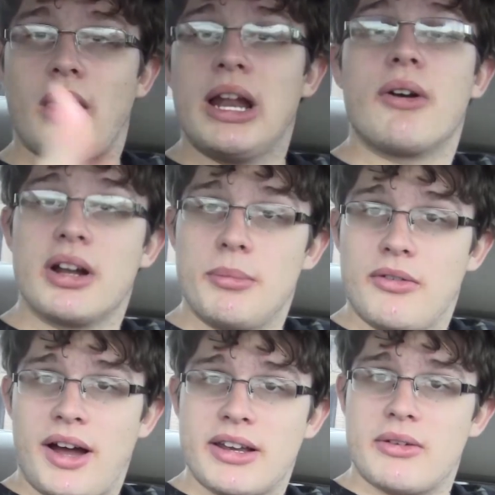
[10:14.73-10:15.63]
Now we're going to
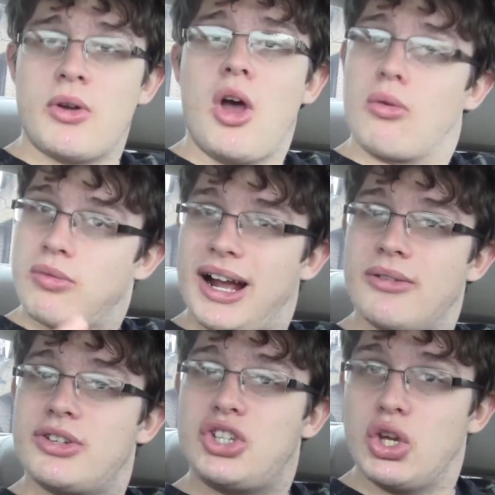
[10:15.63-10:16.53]
move on to
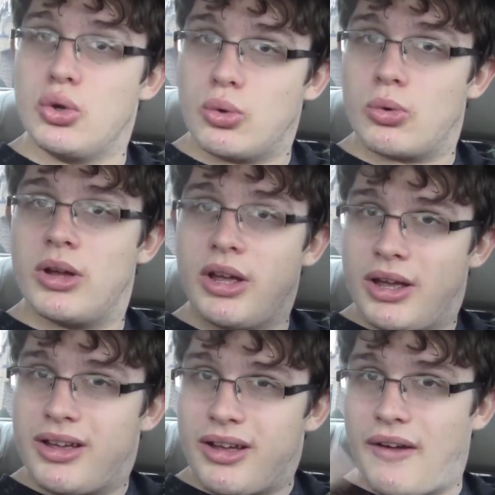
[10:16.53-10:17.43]
round 2
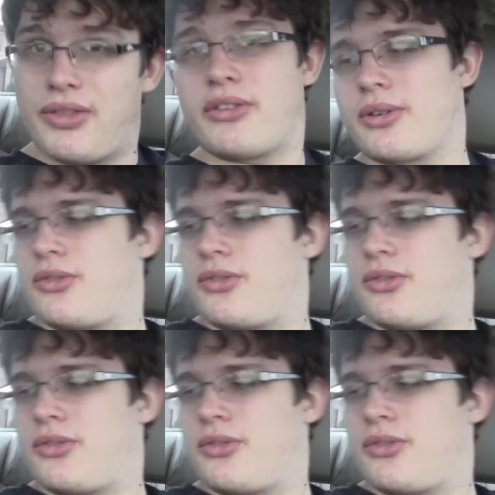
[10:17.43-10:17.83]
of this